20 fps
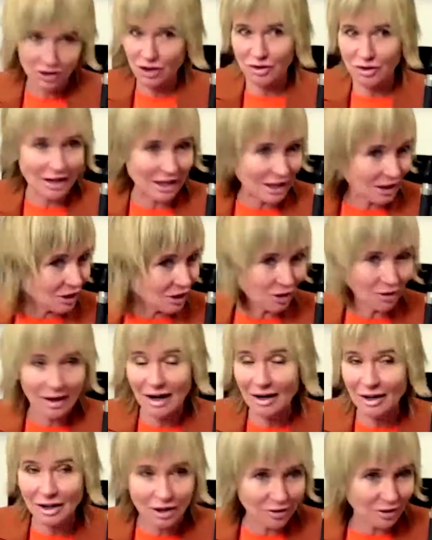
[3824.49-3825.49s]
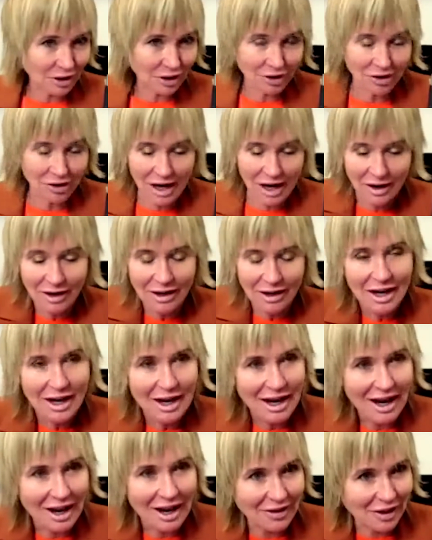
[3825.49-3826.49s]
you're in, you're out, you're in, you're out.
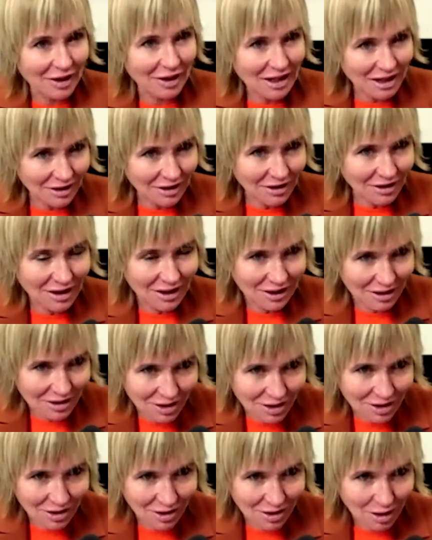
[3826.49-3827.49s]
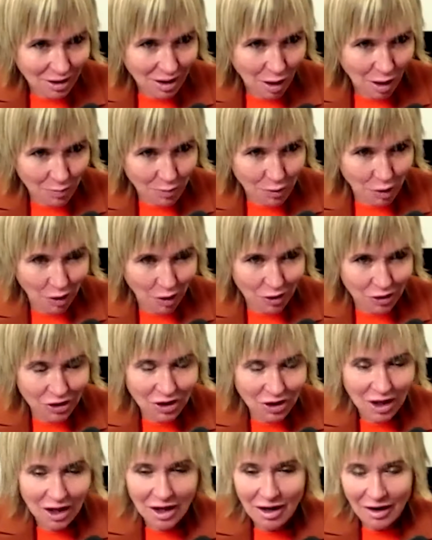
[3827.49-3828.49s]
And then I hear this approach.
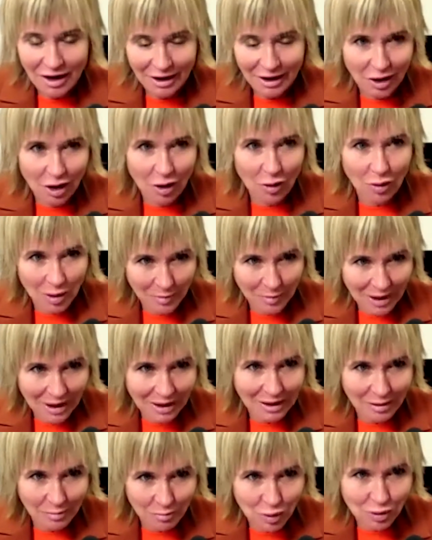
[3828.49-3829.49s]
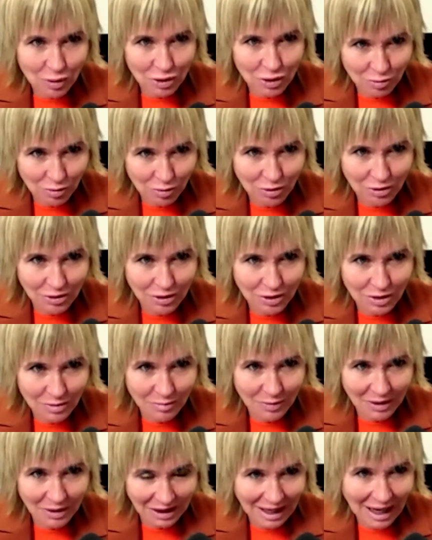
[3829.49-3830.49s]
I know I'm heading more towards
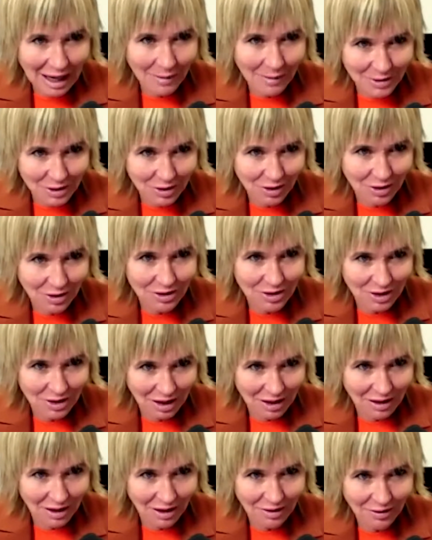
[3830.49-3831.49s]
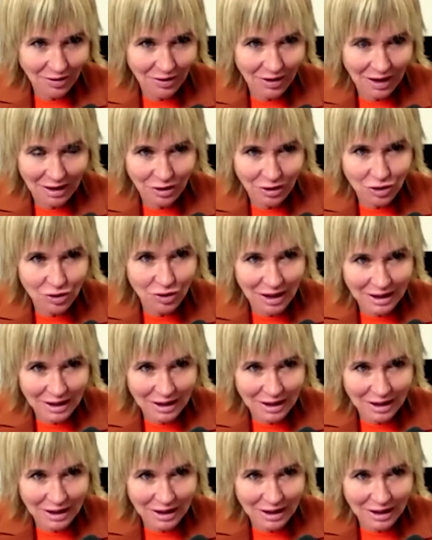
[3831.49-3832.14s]
being an Amazon seller than trying to